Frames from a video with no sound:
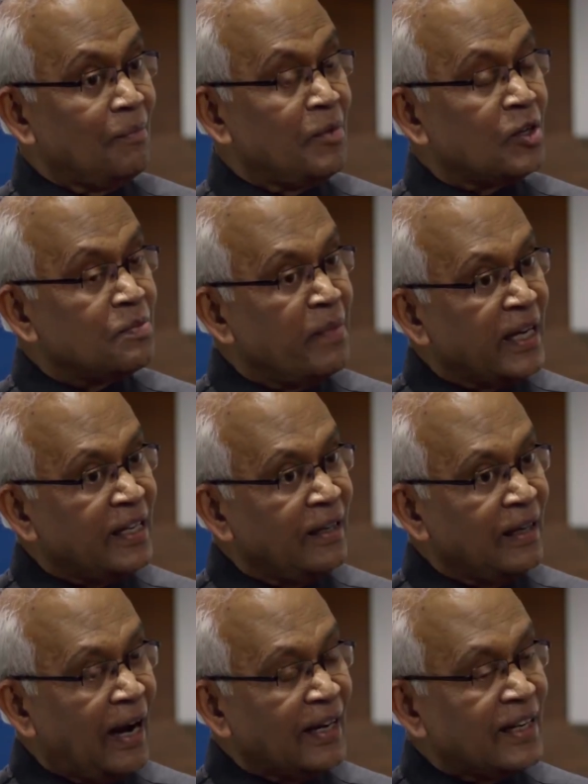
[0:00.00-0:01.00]
Because
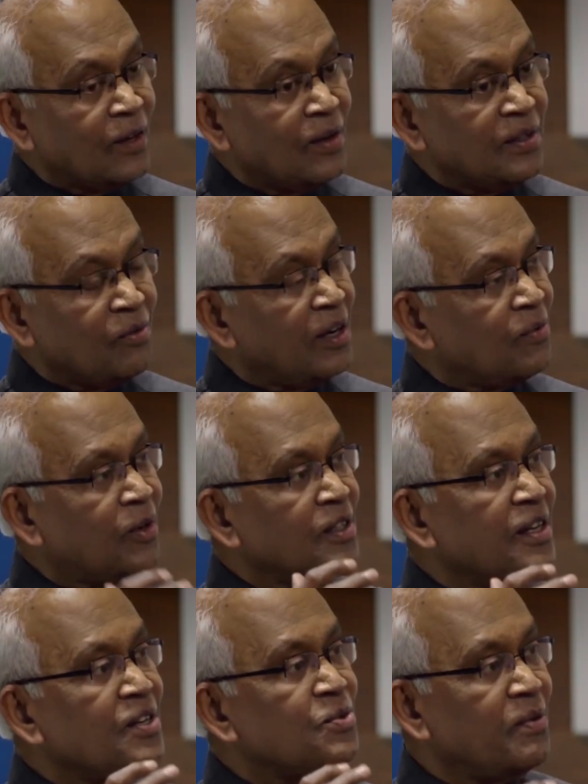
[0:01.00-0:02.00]
making high technology work for
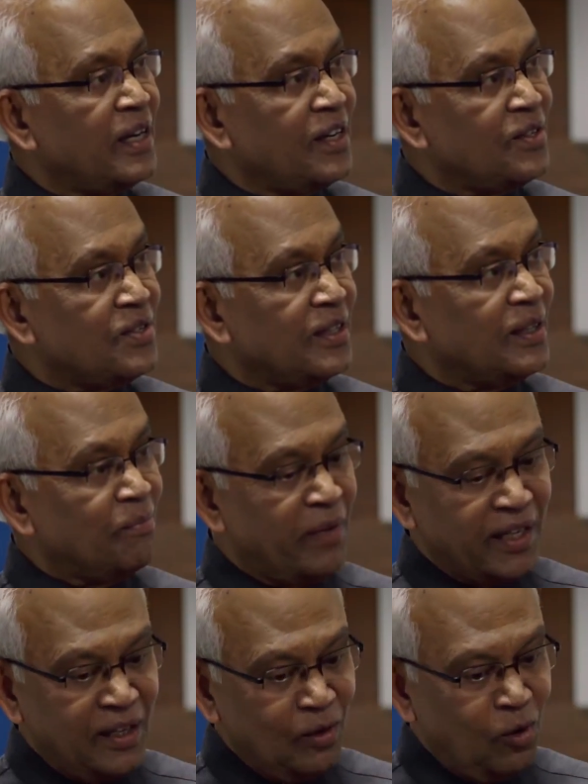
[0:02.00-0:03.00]
the rich, very easy.
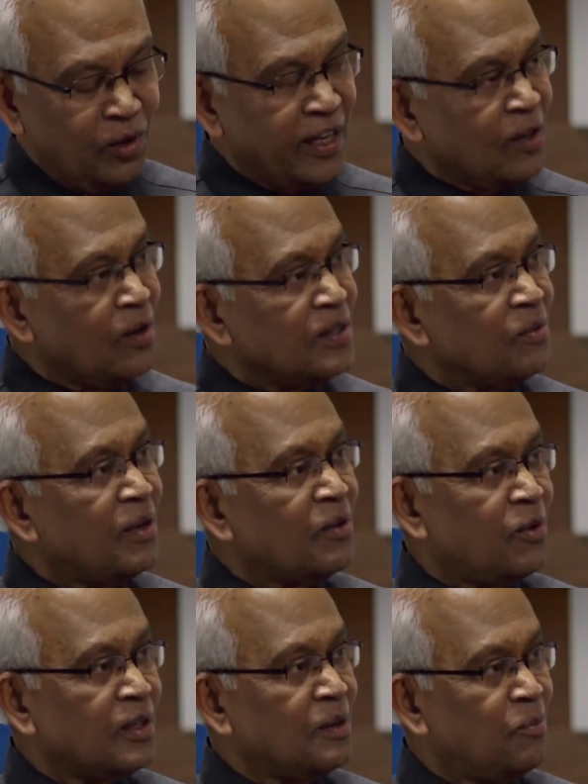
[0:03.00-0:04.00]
Making low technology work
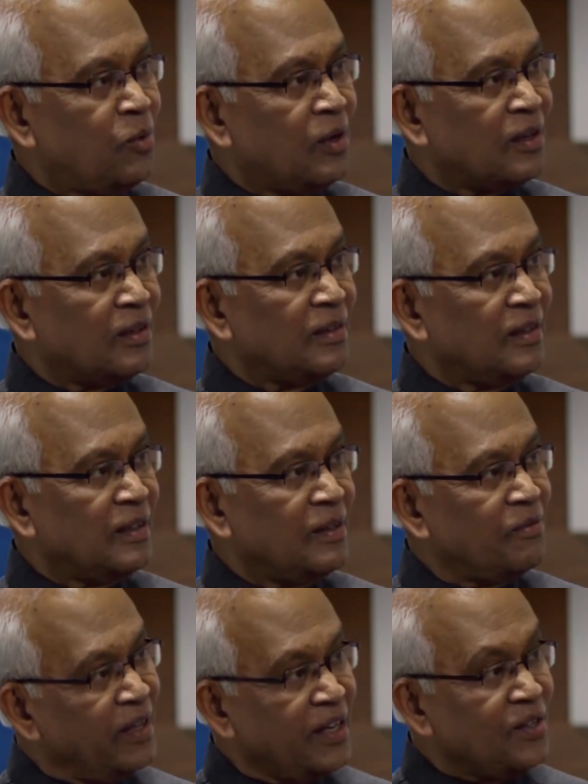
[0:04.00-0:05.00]
for the poor,
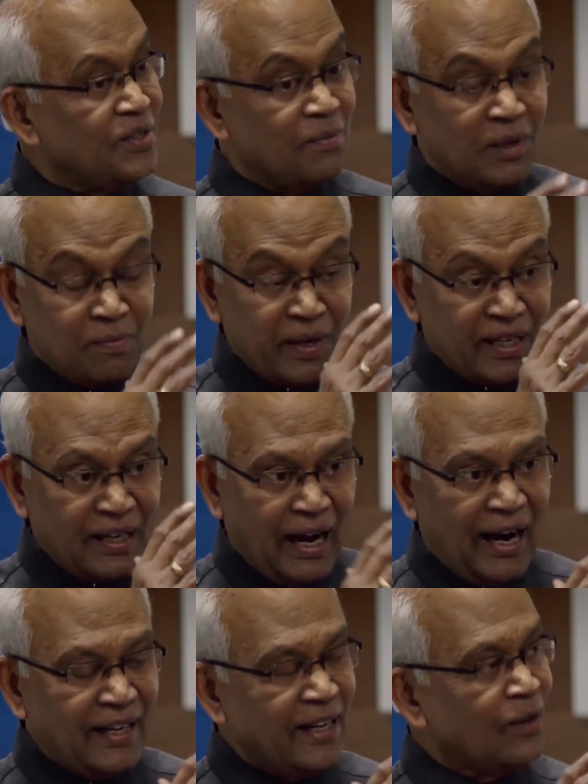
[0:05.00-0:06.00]
very easy. But making
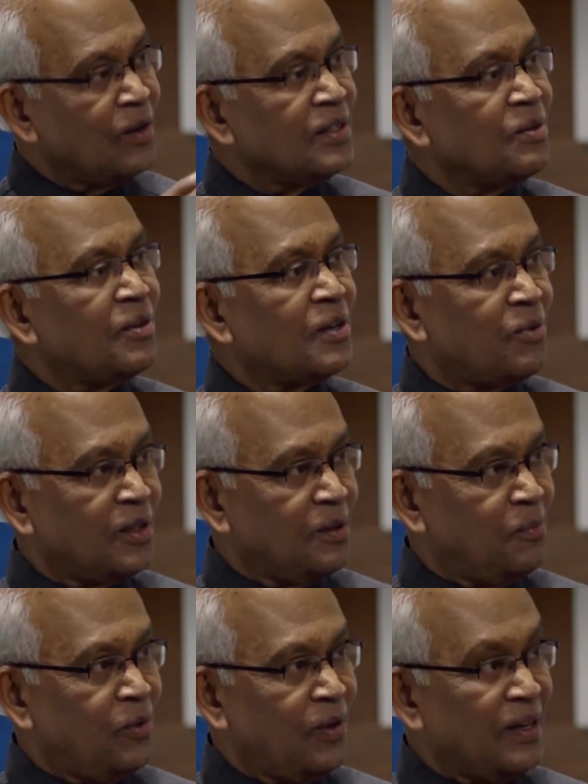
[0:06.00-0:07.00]
high technology work for the
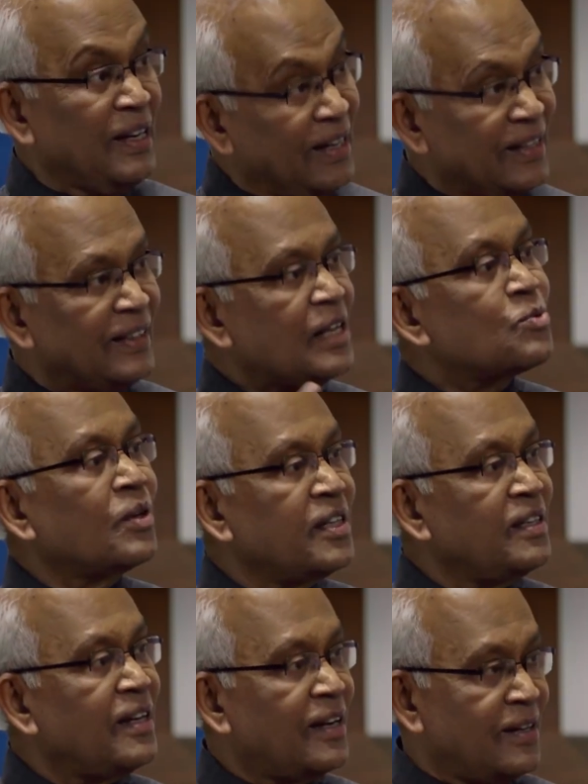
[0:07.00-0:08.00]
poor, that's what
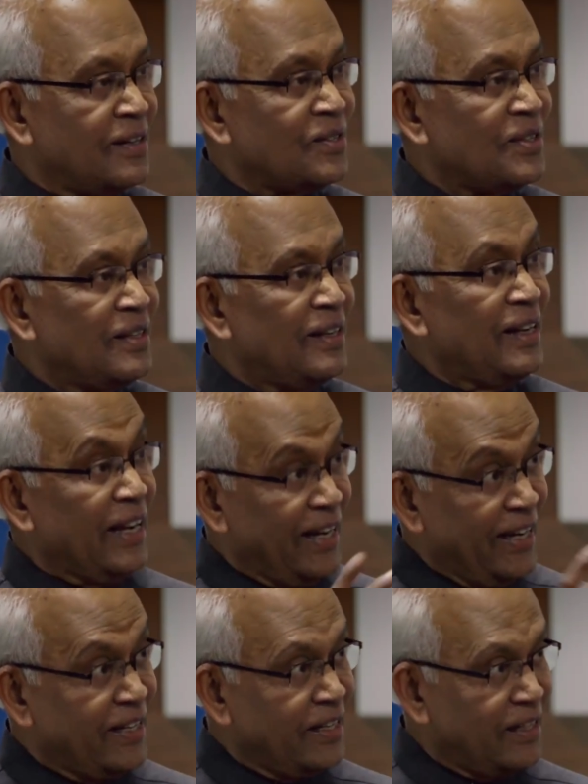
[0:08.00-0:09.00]
India does.
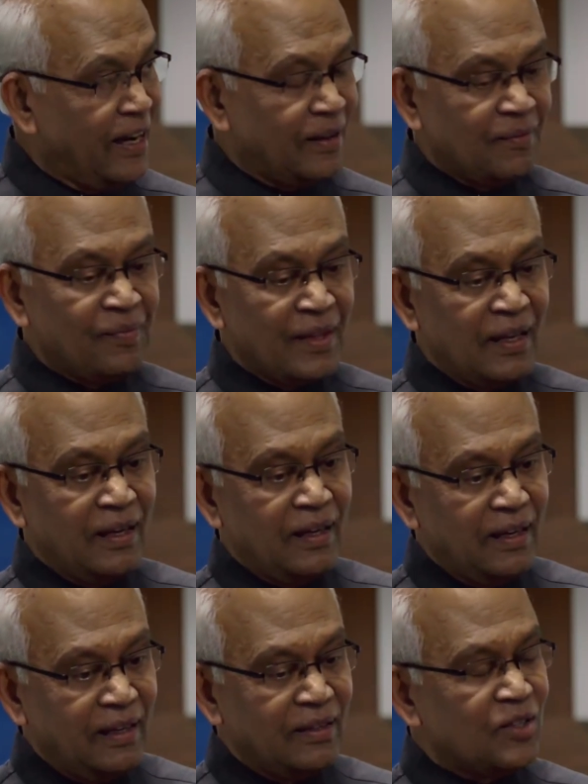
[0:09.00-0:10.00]
He did that.
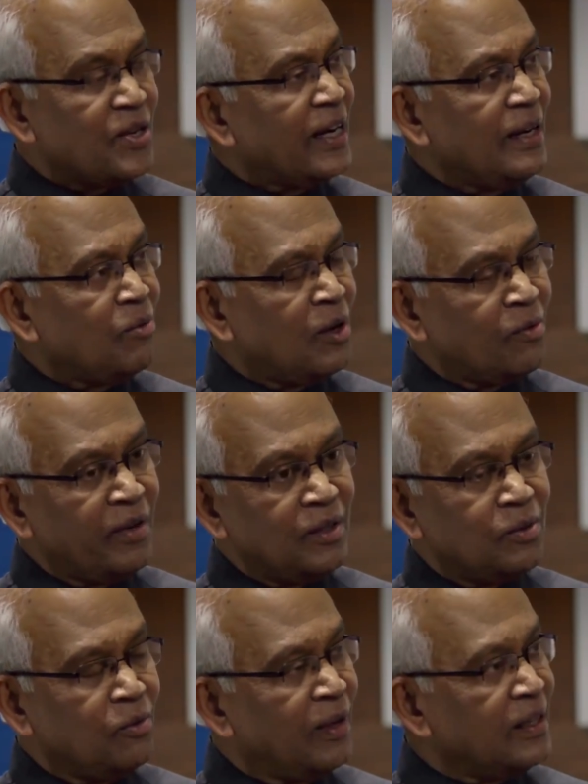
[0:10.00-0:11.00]
The second award
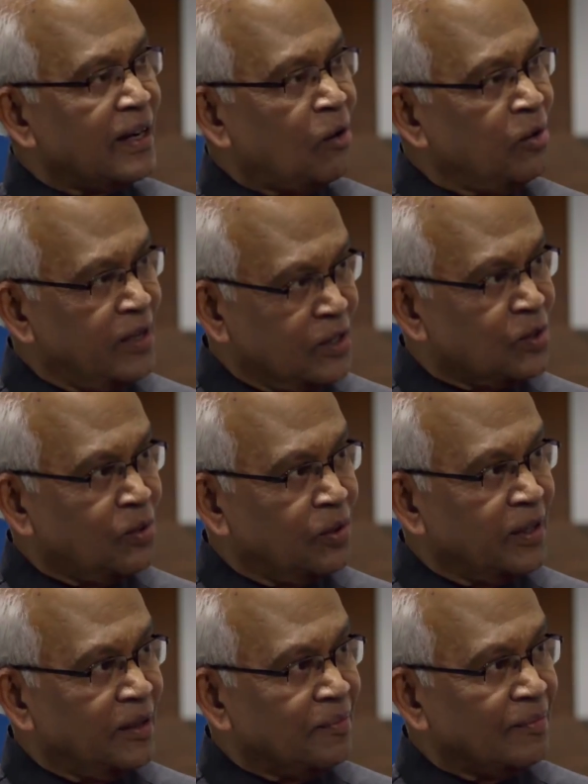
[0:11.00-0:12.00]
went to one Rahul
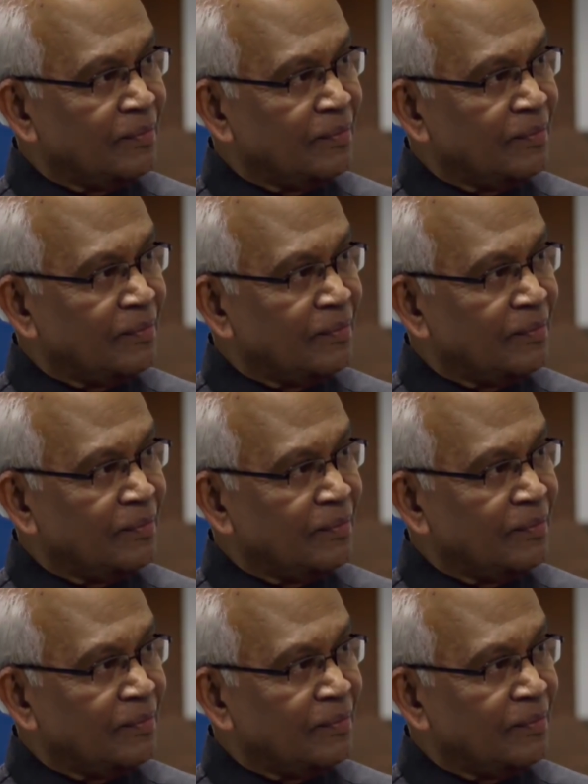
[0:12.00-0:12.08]
Rastogi.